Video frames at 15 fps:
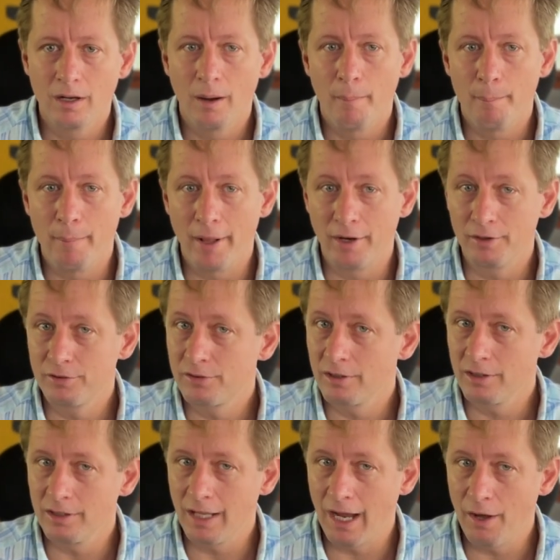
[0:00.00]
Better to
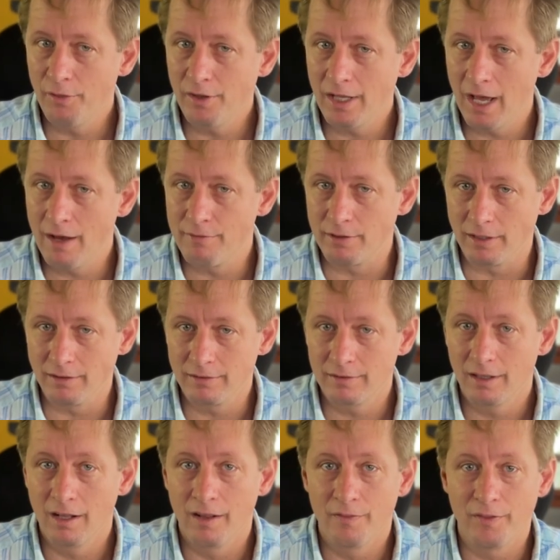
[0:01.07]
allow the evidence
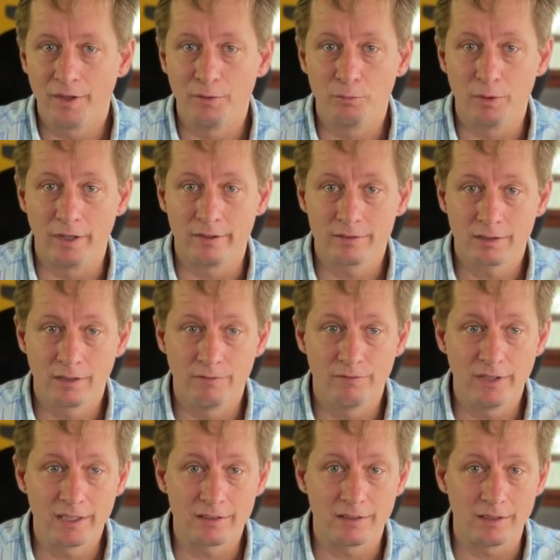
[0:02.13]
than risk
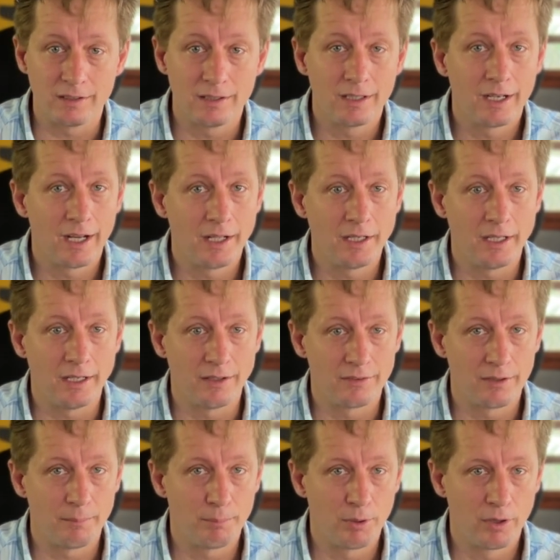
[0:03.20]
convicting an innocent
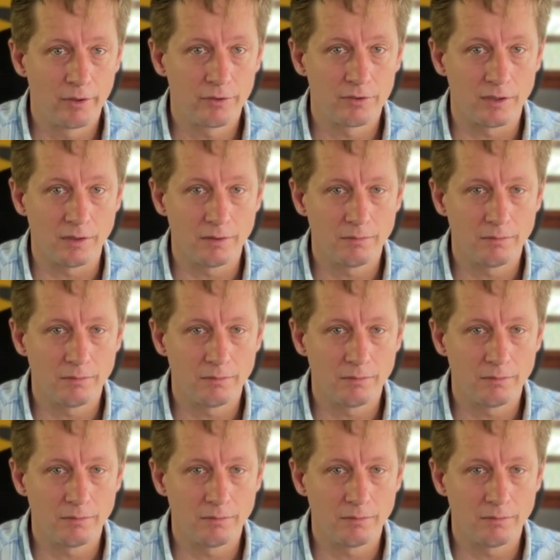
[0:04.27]
person.